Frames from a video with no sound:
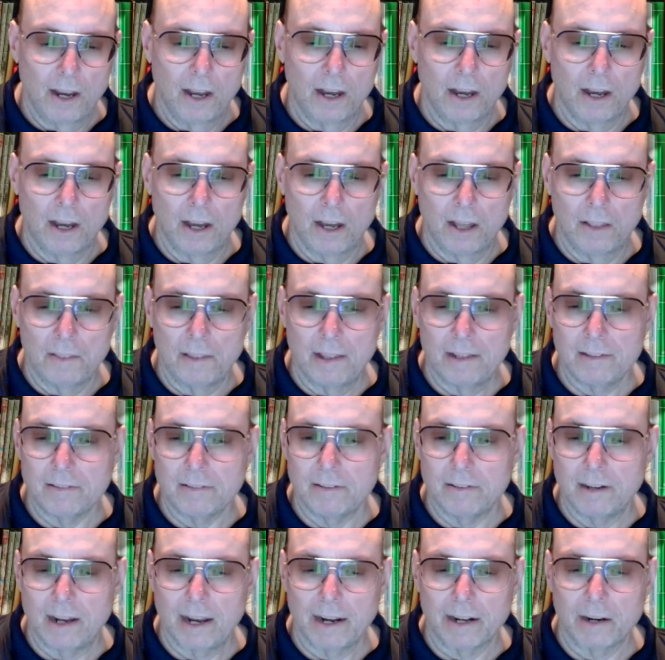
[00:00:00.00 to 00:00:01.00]

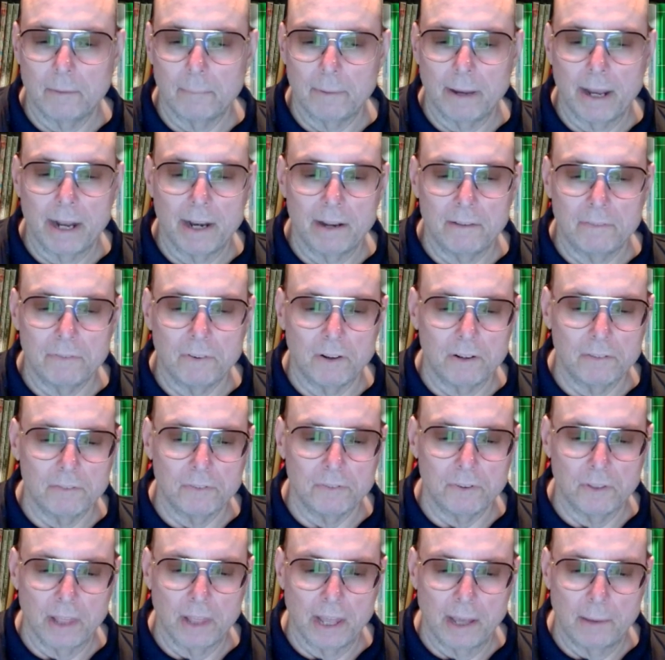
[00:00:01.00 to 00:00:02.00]
That's not going to be any fun
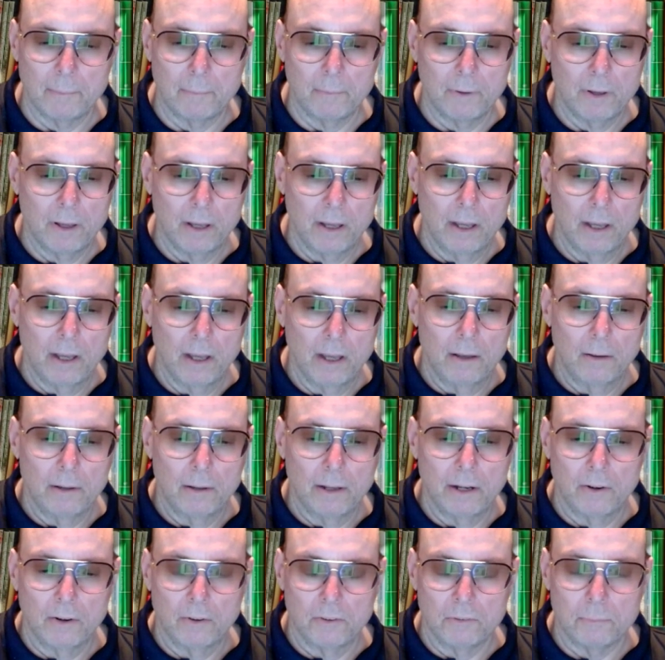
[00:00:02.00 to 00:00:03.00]
for them.
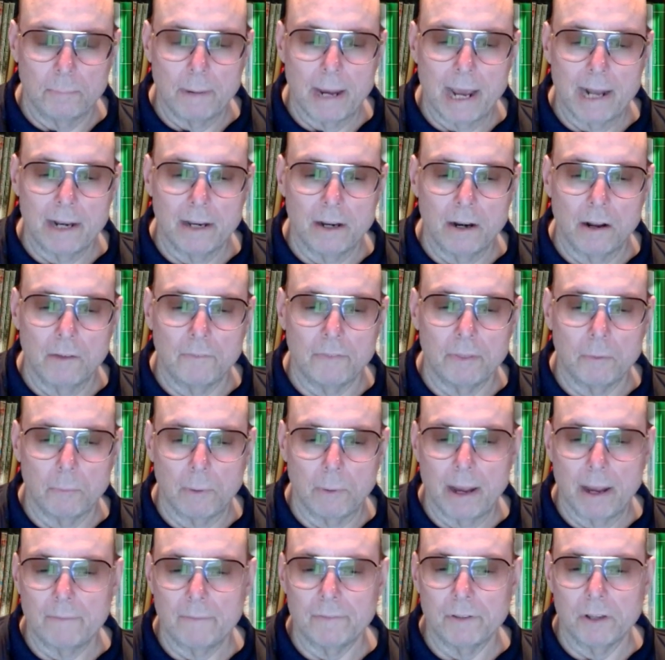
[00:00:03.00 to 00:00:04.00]
You know, it's bad enough that
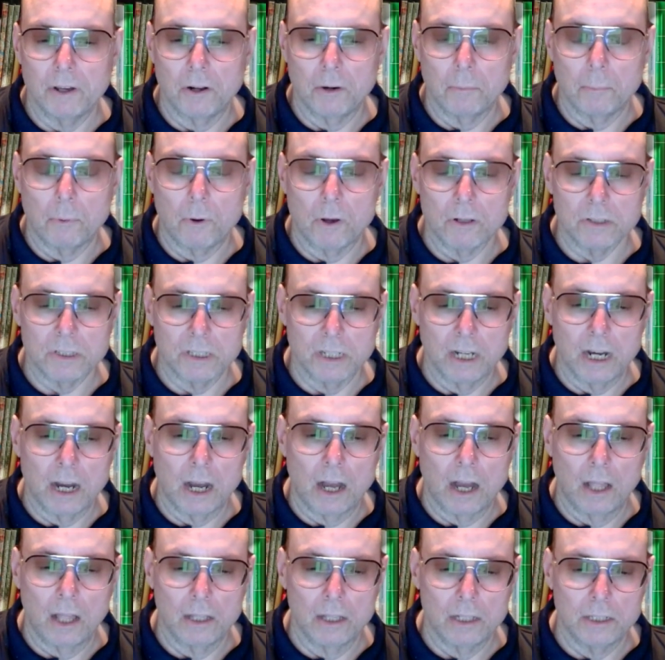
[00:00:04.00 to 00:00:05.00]
we have to go to Boston
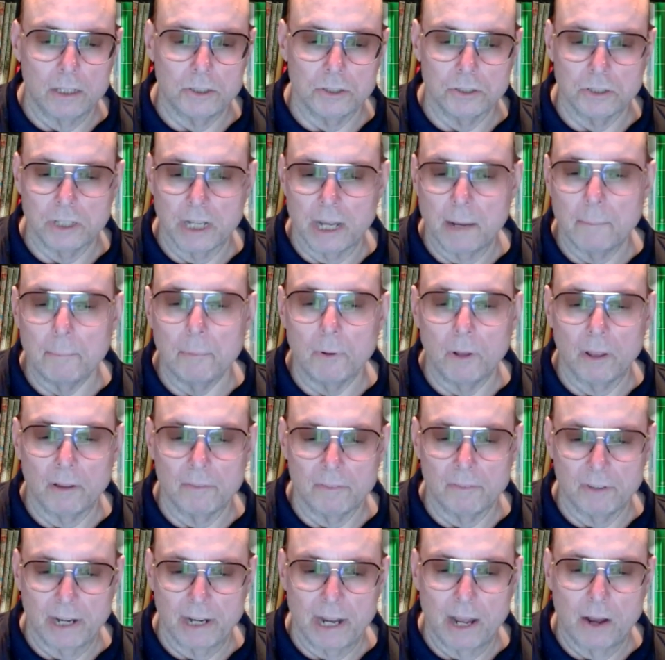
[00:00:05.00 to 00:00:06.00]
College or Temple
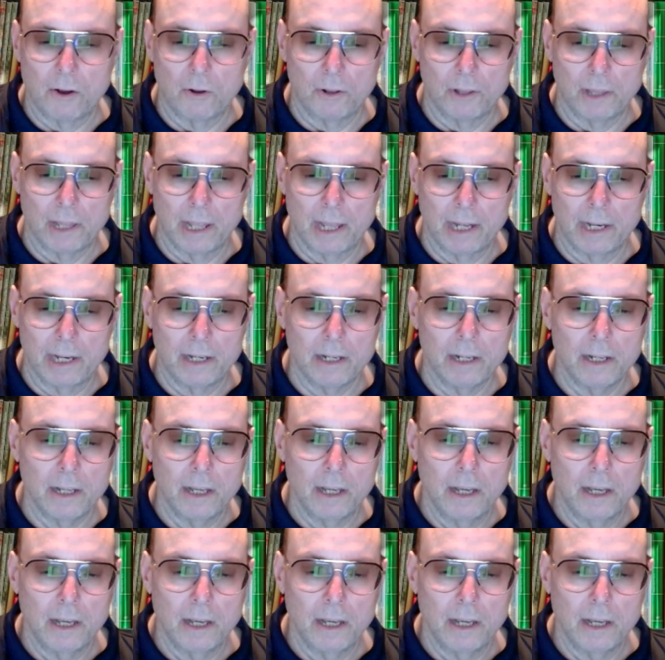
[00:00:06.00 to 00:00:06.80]
every now and then,